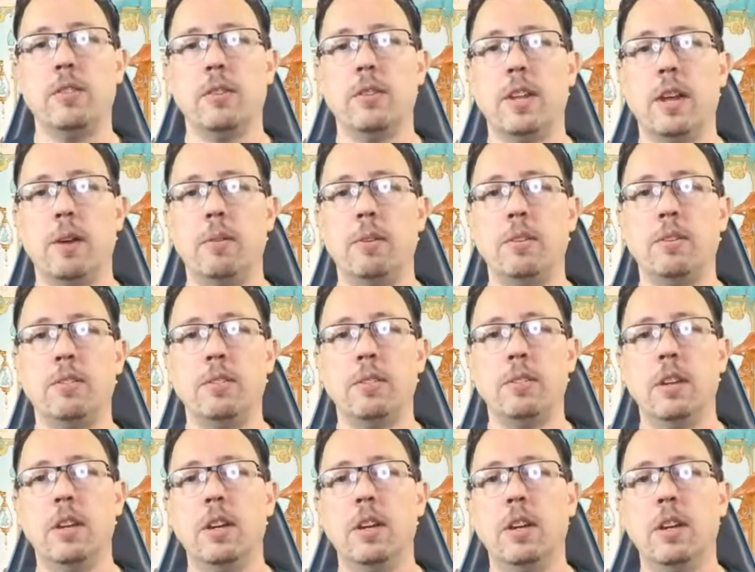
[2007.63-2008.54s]
So that
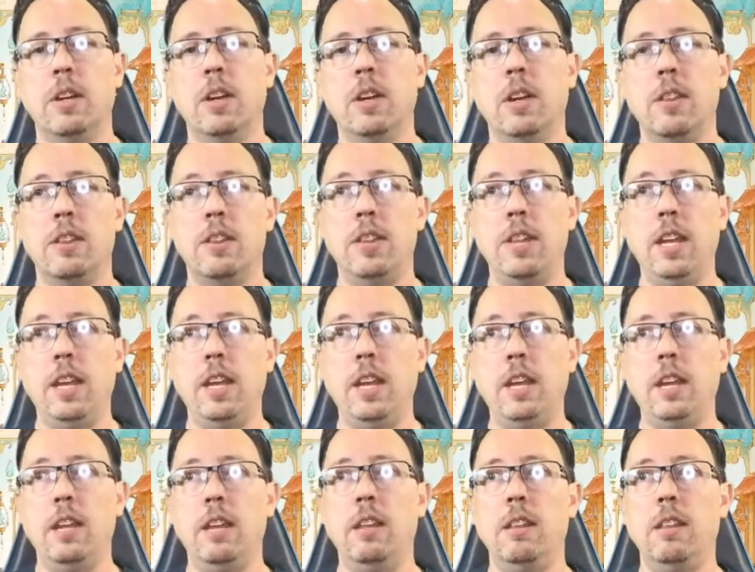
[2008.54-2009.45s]
was
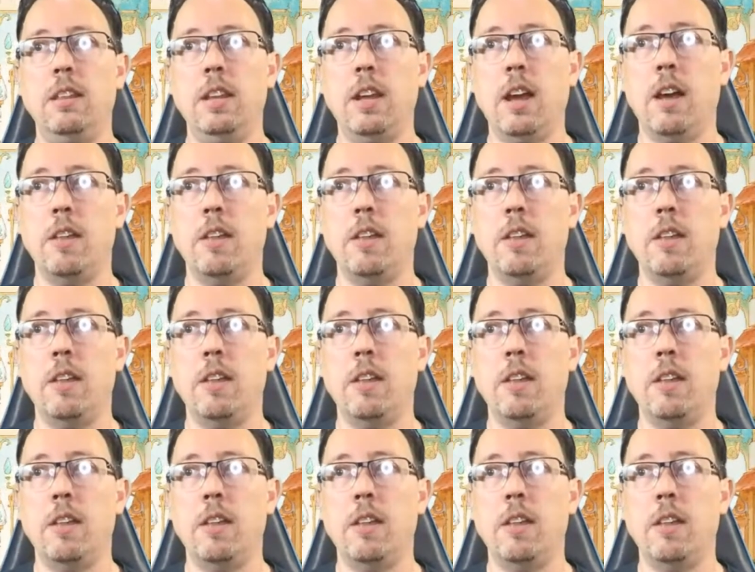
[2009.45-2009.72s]
the